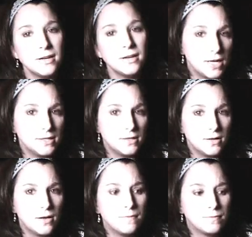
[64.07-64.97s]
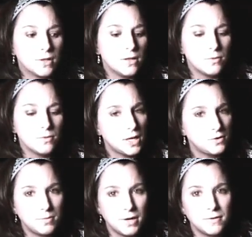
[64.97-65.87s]
been raised through
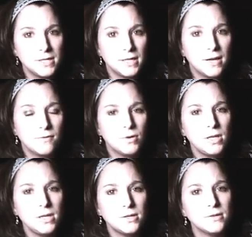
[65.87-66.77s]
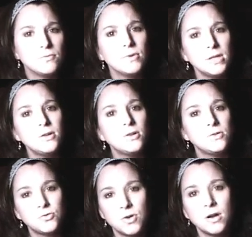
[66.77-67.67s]
attachment parenting have a really
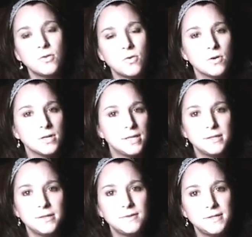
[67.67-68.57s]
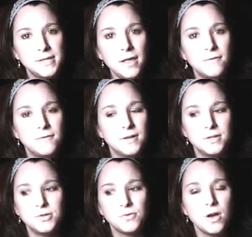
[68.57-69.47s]
strong core sense of self and a
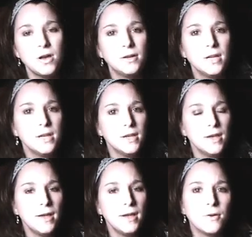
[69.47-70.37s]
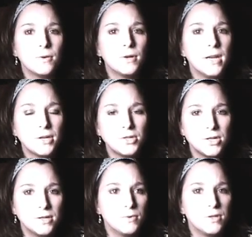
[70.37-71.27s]
strong,
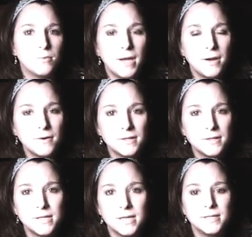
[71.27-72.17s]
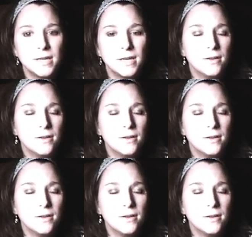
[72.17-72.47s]
connection with their parents, and